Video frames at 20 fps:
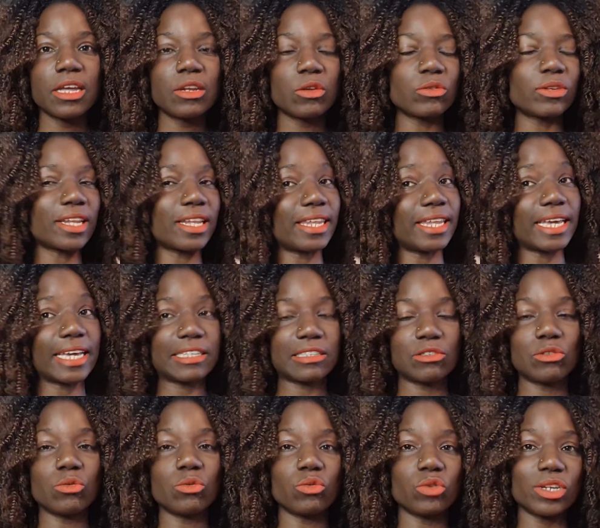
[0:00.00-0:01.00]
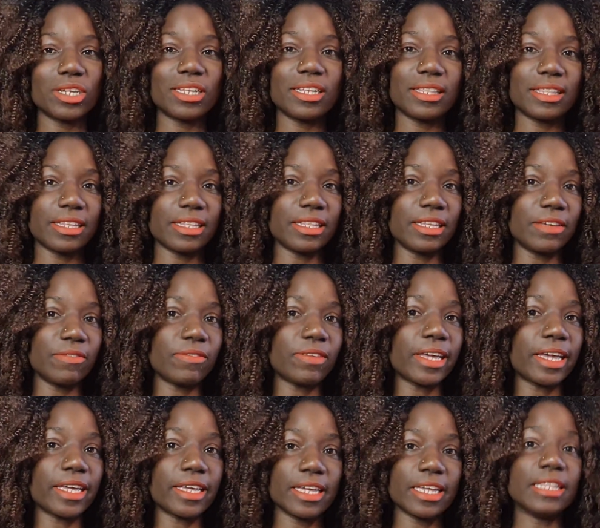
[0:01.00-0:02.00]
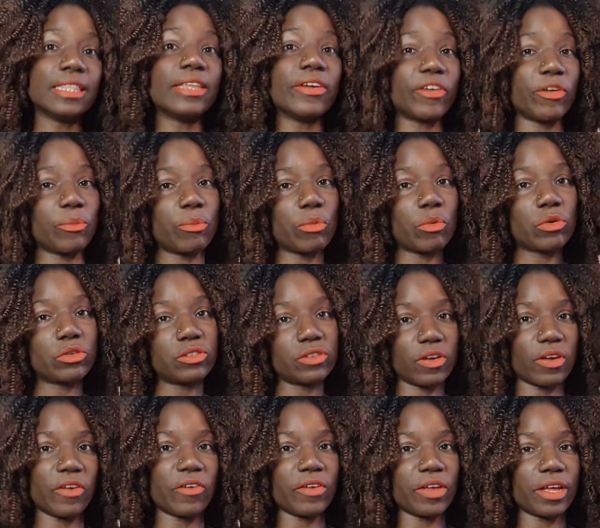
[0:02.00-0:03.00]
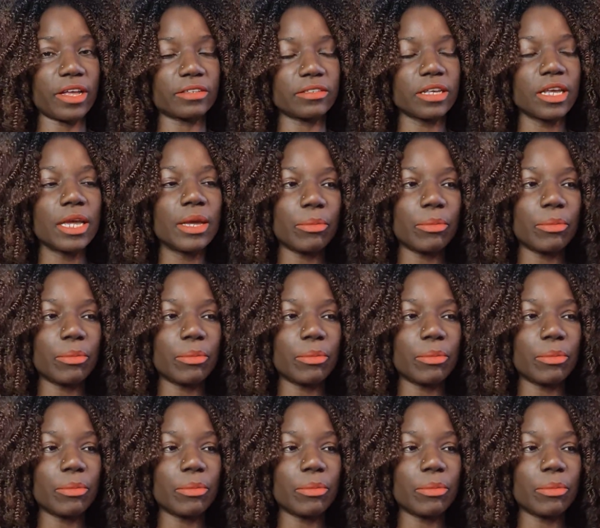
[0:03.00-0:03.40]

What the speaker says: not unless you really live like in the remote areas.